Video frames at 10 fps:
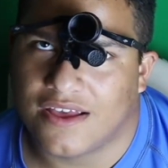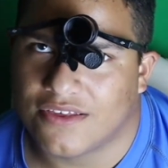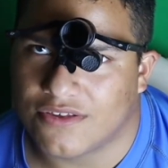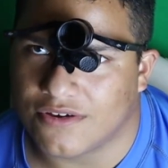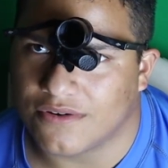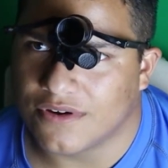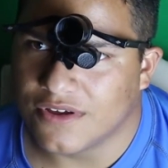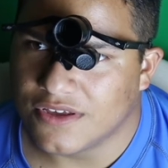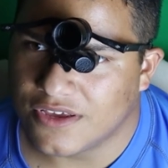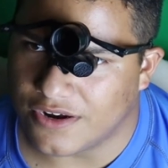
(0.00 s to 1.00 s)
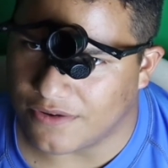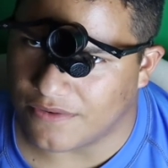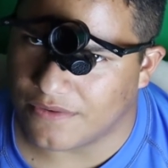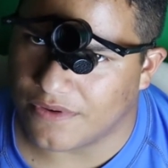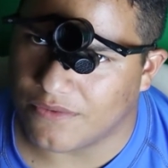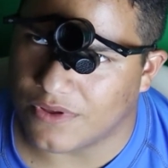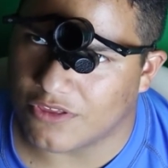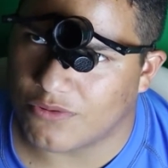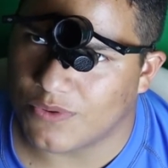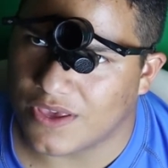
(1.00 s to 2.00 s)
So
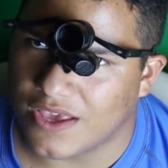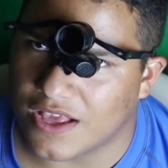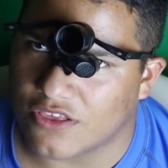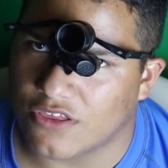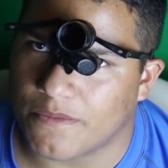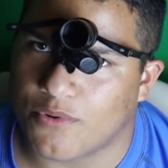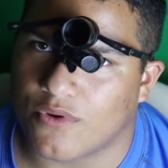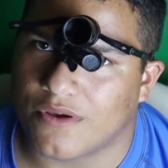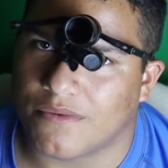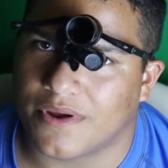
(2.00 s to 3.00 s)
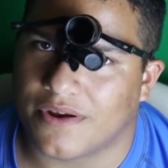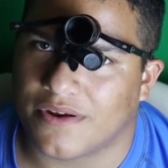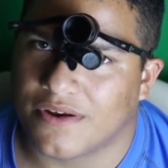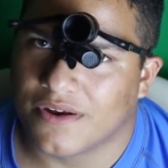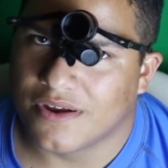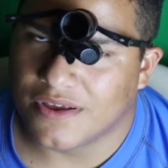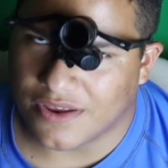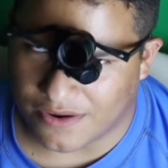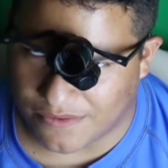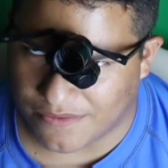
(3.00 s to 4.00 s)
once we can get to the point where
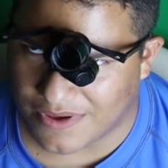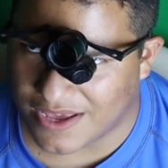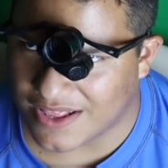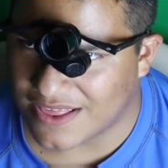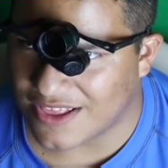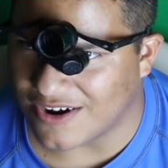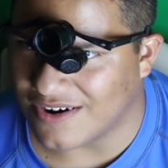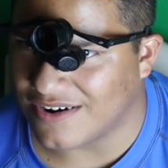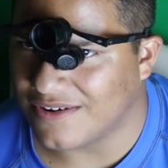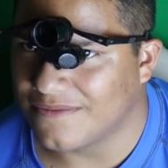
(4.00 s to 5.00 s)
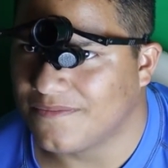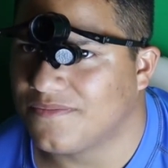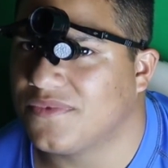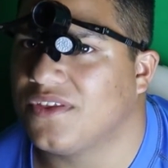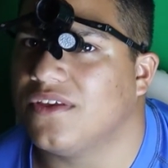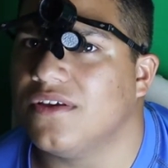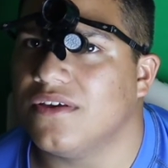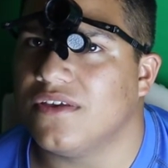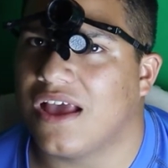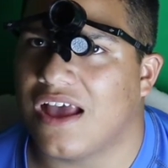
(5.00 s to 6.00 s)
we can start
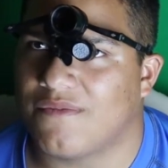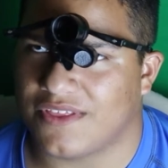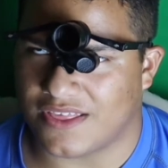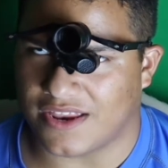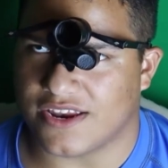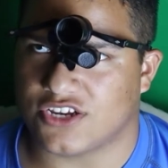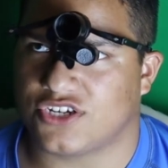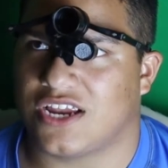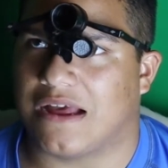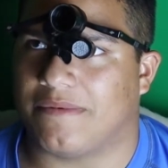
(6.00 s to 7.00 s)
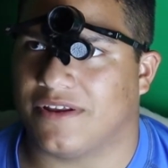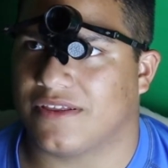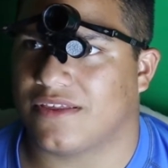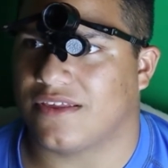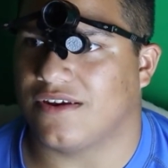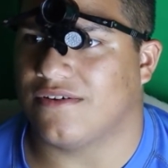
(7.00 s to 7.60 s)
having 10-inch tablets in